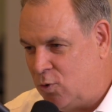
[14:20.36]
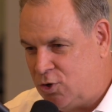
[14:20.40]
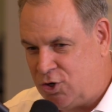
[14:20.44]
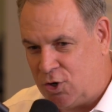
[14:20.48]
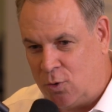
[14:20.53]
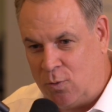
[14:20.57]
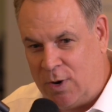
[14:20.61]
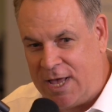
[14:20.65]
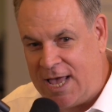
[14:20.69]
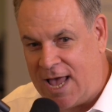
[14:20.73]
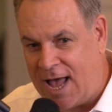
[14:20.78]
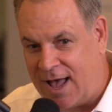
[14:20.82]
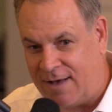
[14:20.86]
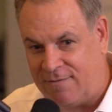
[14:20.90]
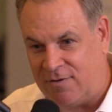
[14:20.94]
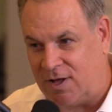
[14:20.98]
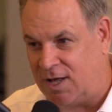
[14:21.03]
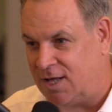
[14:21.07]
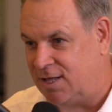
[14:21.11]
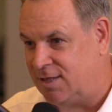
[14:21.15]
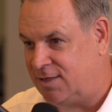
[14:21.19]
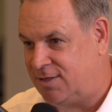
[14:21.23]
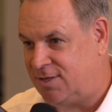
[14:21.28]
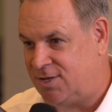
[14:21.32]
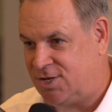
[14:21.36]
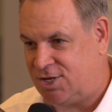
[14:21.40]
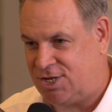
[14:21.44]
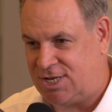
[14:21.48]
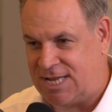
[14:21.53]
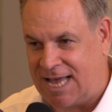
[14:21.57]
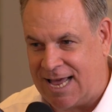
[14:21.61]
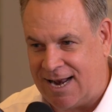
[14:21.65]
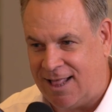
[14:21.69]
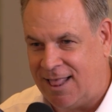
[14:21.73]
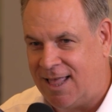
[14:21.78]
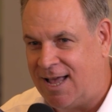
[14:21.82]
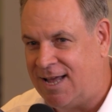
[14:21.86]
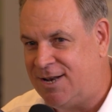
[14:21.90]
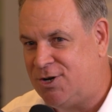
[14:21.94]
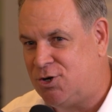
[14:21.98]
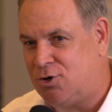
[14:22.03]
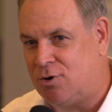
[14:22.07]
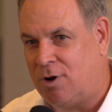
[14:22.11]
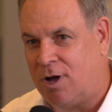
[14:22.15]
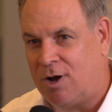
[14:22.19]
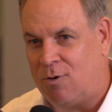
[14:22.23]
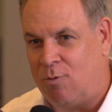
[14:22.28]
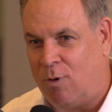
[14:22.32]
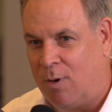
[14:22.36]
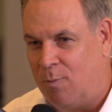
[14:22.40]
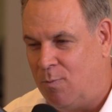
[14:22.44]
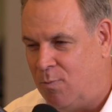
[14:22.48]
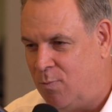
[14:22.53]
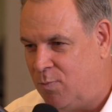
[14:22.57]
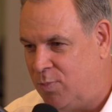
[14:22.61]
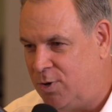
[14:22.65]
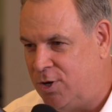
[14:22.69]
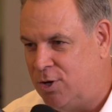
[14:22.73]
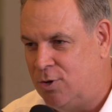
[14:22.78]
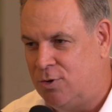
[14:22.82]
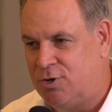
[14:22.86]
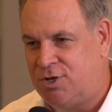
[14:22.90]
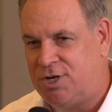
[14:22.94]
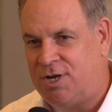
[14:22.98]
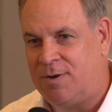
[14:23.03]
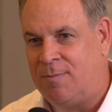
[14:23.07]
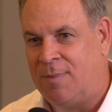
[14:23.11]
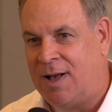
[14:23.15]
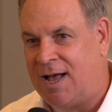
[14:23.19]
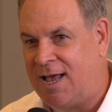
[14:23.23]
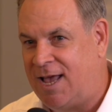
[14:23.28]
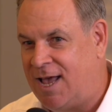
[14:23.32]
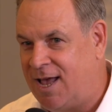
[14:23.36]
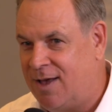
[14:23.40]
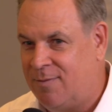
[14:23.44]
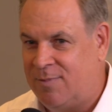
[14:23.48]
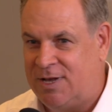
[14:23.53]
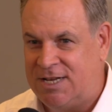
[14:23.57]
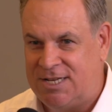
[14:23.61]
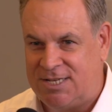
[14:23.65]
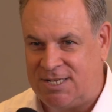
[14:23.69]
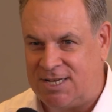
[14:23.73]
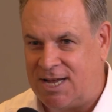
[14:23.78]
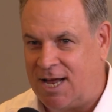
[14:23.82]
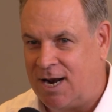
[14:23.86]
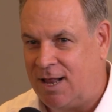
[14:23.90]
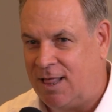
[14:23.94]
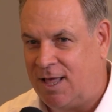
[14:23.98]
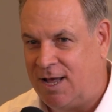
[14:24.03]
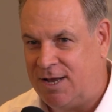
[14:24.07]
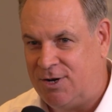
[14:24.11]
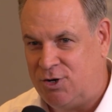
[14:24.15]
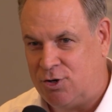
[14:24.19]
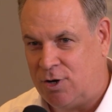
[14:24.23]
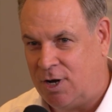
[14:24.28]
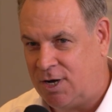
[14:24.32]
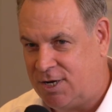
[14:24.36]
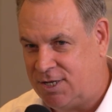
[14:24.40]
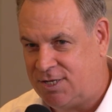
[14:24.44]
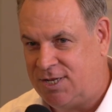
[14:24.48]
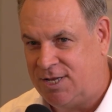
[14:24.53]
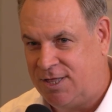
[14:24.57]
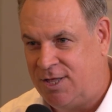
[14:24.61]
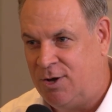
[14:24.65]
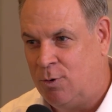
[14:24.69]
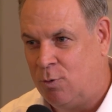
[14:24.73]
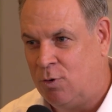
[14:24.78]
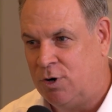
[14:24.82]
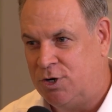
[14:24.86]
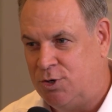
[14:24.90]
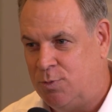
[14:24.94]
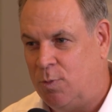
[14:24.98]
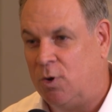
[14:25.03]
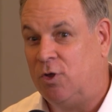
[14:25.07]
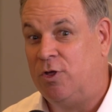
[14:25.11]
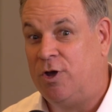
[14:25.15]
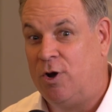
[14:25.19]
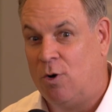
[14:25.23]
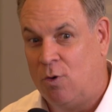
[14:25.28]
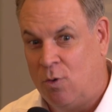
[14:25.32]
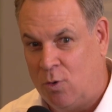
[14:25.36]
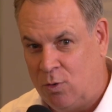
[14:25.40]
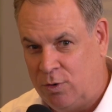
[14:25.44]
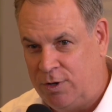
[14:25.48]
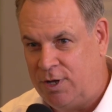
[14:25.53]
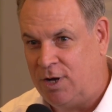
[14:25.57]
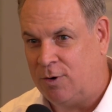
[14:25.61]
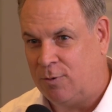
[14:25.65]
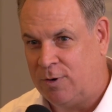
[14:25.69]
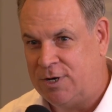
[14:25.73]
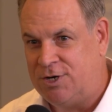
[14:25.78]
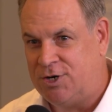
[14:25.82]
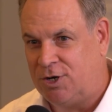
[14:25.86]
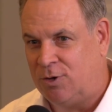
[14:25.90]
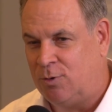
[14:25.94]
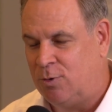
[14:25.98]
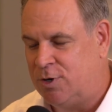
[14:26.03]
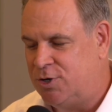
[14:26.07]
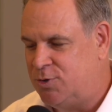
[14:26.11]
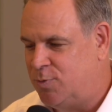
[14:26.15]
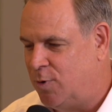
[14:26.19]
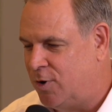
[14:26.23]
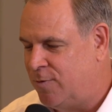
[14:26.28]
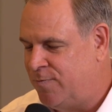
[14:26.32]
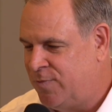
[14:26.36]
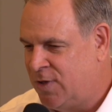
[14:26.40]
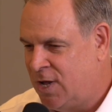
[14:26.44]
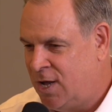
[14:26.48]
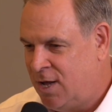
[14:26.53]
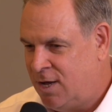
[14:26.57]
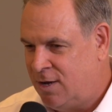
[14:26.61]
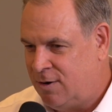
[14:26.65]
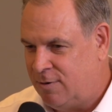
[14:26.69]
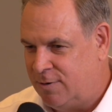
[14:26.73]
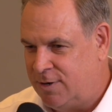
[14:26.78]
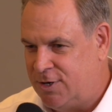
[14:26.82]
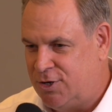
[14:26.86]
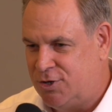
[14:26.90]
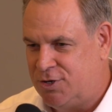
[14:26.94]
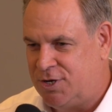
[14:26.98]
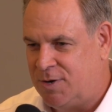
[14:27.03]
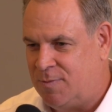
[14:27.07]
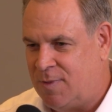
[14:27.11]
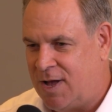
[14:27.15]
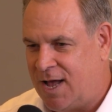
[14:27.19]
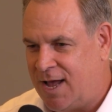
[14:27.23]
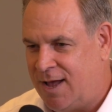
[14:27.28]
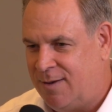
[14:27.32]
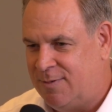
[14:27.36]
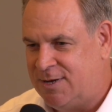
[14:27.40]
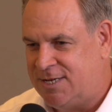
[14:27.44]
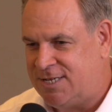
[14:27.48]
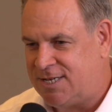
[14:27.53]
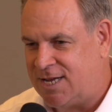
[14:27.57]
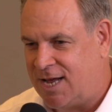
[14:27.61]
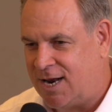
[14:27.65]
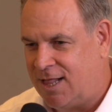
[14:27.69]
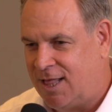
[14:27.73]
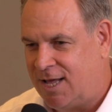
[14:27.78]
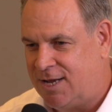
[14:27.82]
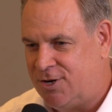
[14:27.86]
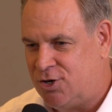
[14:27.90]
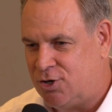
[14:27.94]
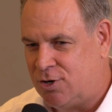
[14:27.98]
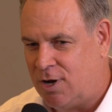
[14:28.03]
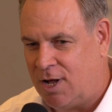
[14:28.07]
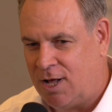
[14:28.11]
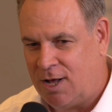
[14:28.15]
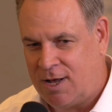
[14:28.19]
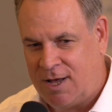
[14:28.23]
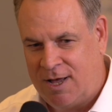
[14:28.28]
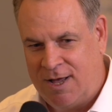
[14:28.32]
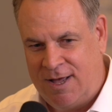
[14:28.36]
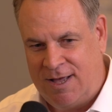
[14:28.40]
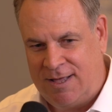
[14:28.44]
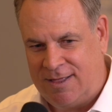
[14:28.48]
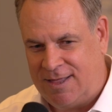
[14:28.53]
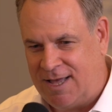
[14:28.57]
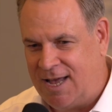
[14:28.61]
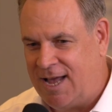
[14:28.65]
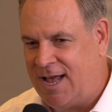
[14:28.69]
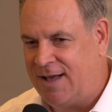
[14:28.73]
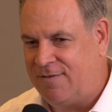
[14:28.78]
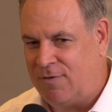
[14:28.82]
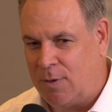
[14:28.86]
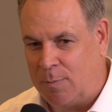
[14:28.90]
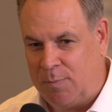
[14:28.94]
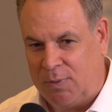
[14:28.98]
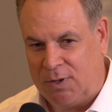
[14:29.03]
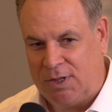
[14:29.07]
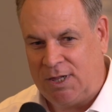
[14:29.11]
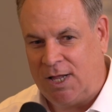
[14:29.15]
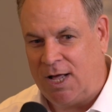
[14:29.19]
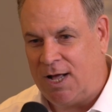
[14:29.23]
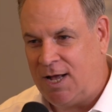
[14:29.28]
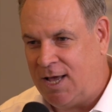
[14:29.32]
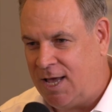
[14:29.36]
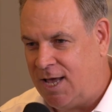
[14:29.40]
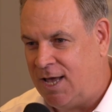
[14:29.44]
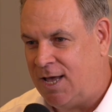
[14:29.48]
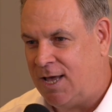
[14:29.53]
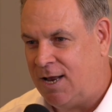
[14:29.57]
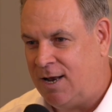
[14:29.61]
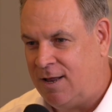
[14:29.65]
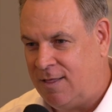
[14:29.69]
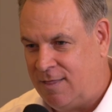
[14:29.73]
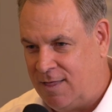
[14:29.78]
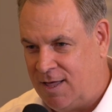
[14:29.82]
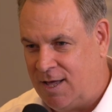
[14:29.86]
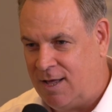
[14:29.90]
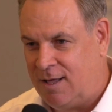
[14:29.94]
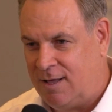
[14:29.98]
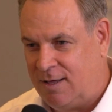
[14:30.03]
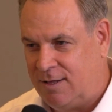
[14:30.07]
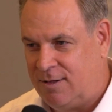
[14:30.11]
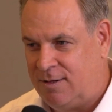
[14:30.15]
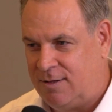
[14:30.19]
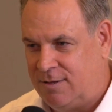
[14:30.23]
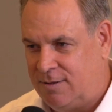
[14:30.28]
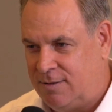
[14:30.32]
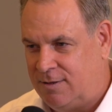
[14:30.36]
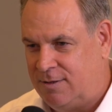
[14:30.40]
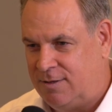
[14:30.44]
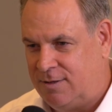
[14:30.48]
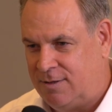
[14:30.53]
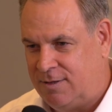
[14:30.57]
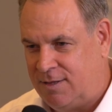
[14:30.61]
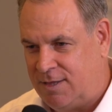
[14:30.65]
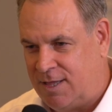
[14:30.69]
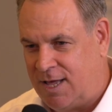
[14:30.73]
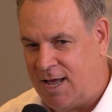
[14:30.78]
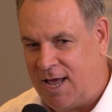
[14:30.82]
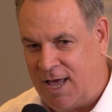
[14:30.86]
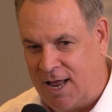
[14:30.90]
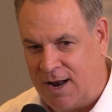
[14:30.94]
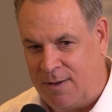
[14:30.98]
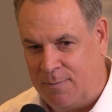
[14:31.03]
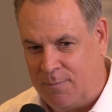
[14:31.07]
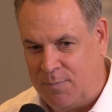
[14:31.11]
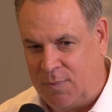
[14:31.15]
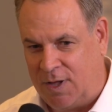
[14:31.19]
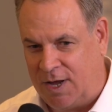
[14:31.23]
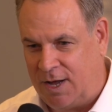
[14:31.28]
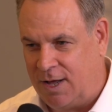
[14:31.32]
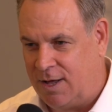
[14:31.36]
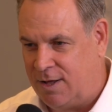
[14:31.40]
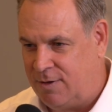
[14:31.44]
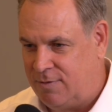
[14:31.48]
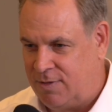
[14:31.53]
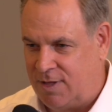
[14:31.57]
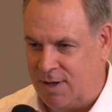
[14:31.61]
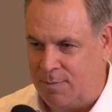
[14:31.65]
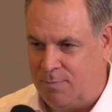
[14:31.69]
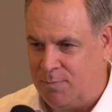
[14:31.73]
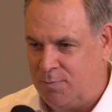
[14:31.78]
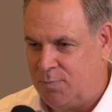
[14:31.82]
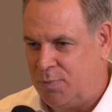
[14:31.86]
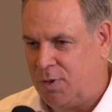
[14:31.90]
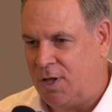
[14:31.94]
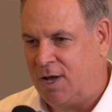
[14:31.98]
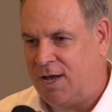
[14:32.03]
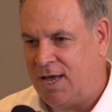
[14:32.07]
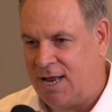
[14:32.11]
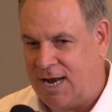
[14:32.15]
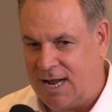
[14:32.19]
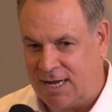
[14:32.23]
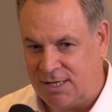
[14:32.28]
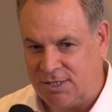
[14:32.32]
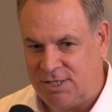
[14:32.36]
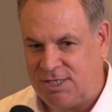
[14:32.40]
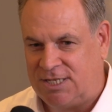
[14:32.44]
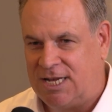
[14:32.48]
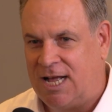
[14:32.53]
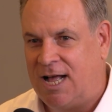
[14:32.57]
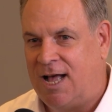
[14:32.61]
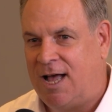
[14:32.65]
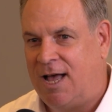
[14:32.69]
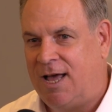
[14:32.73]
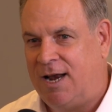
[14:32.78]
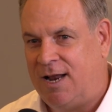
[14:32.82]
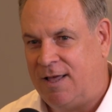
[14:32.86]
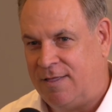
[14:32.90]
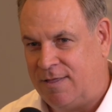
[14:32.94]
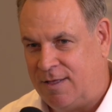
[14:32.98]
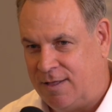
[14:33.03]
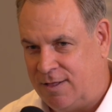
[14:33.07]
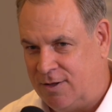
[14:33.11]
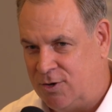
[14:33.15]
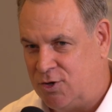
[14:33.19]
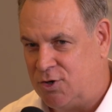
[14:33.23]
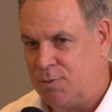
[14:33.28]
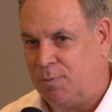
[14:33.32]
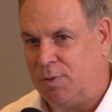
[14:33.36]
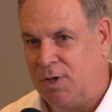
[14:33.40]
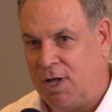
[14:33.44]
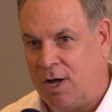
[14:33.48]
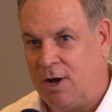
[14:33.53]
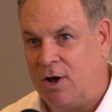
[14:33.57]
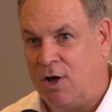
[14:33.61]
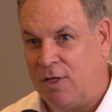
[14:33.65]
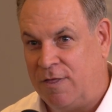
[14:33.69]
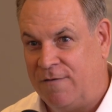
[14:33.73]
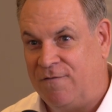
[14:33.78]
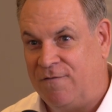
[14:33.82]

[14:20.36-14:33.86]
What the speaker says: we have a satellite truck. We're using Miami satellite truck. It's in the Orange Bowl, the original Orange Bowl. We're using Miami satellite truck. They have a plug-in that they had they plug in outside, and then there's a plug on the